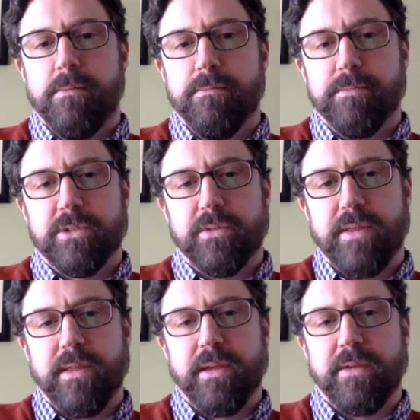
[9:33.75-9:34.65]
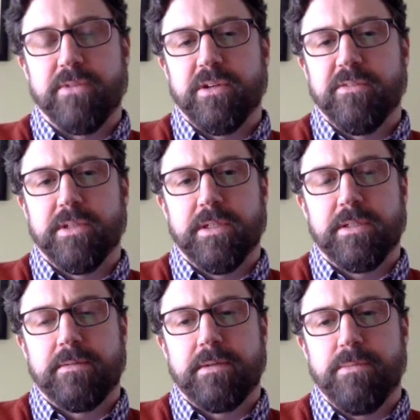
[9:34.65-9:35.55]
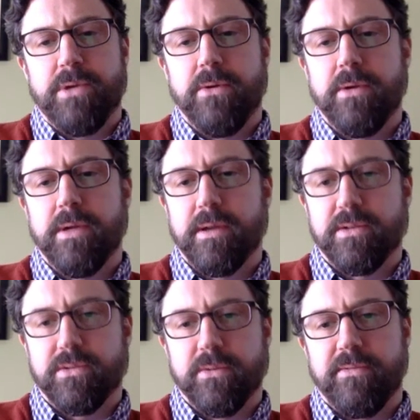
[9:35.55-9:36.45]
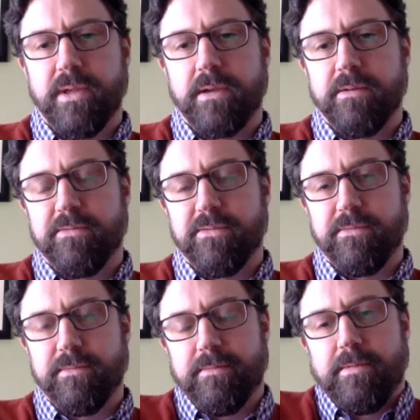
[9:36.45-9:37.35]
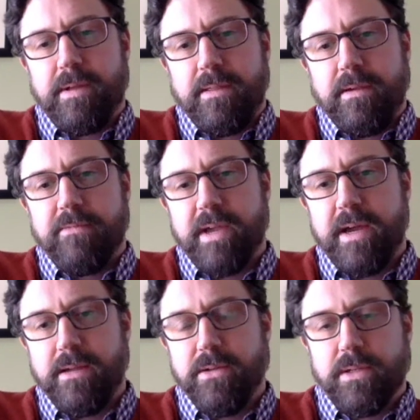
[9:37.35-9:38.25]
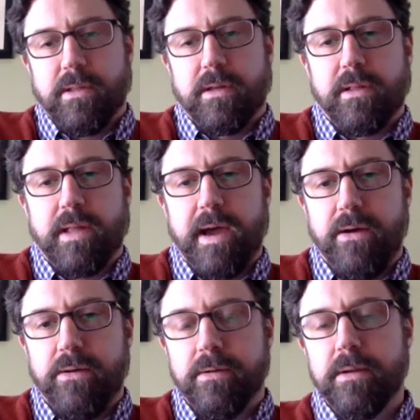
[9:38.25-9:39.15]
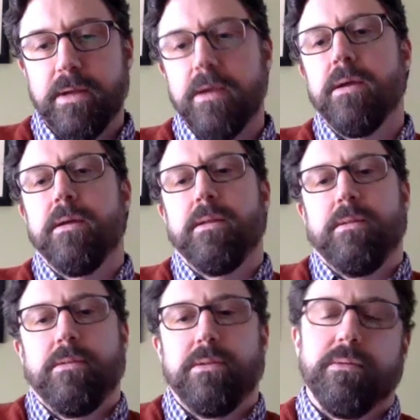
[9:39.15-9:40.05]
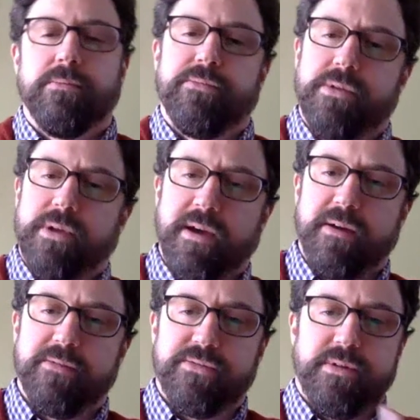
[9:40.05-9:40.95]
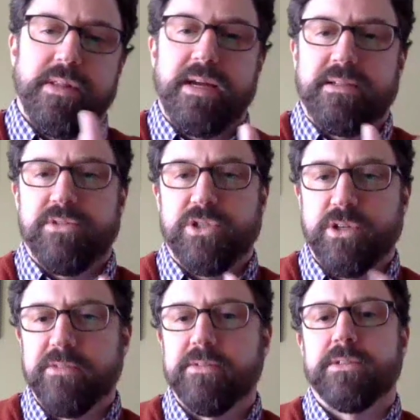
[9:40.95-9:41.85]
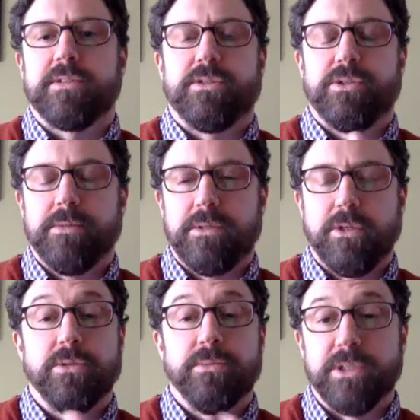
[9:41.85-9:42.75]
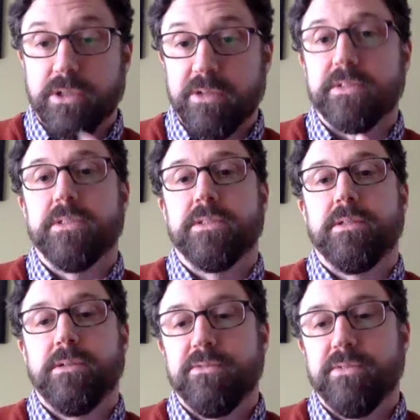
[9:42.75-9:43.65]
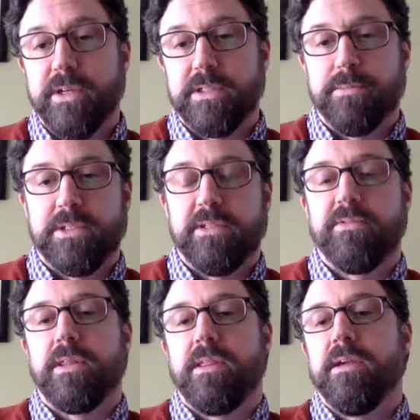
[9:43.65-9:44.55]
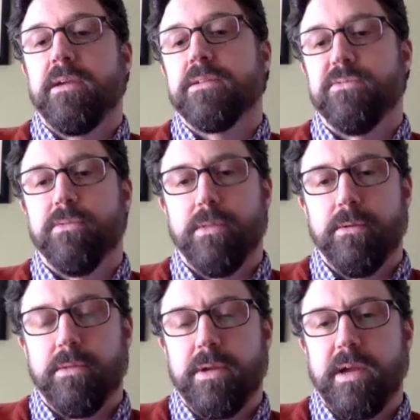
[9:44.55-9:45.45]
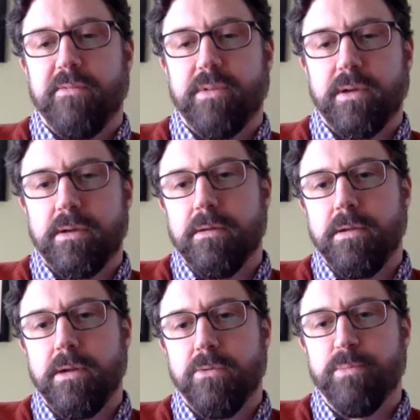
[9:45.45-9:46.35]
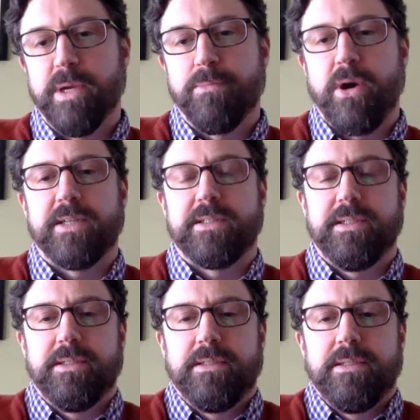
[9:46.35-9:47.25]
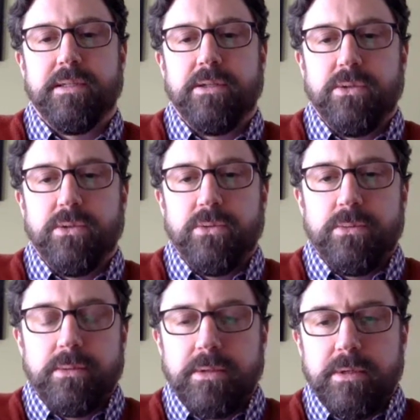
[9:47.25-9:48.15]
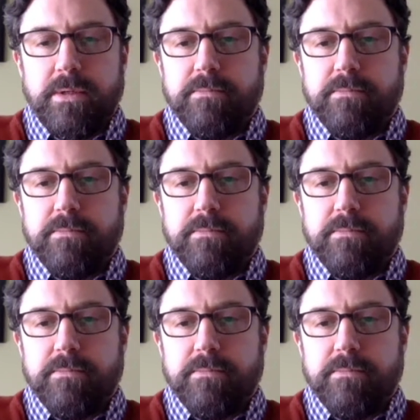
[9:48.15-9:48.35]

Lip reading: So when I think of serverless computing, I think of that using the cloud to have lots of services that do very specific things, rather than having big processes that do